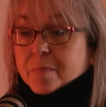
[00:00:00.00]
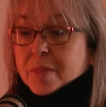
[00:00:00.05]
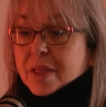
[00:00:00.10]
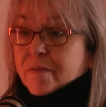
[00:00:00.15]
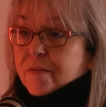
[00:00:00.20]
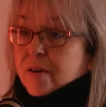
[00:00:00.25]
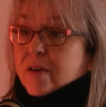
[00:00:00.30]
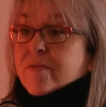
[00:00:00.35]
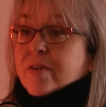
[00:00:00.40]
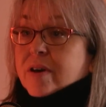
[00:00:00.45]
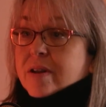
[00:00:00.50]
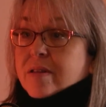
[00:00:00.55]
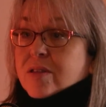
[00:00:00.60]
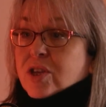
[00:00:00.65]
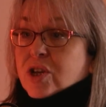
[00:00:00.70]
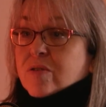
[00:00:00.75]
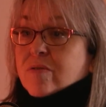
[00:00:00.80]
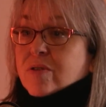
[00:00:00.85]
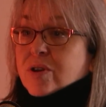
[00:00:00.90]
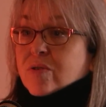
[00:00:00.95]
If I've got a
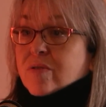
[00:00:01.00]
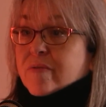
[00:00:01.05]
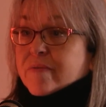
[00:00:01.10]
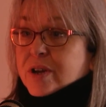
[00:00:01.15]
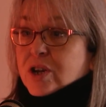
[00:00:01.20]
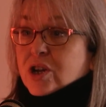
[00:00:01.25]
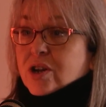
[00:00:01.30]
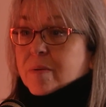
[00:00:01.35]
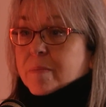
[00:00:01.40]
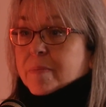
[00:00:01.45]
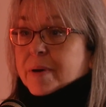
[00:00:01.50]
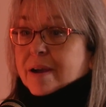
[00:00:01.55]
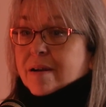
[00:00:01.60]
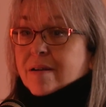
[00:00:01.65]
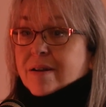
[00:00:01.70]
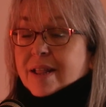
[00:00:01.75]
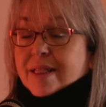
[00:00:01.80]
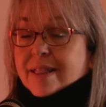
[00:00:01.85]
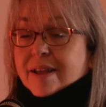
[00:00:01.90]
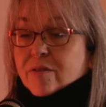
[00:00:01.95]
student who's vision
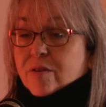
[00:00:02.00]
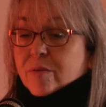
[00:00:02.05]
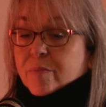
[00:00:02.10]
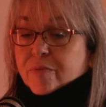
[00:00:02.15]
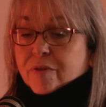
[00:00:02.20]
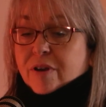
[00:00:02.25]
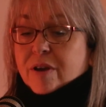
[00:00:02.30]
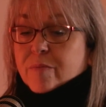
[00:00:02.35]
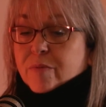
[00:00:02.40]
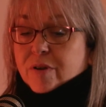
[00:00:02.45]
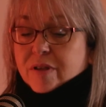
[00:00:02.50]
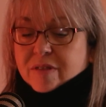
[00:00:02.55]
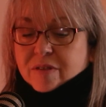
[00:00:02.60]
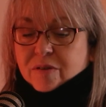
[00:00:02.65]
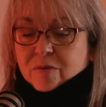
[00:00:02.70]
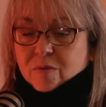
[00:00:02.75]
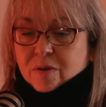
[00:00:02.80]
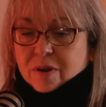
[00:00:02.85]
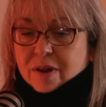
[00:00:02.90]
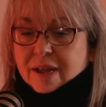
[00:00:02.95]
impaired and they're in primary
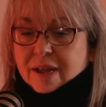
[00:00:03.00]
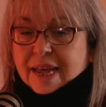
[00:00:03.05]
school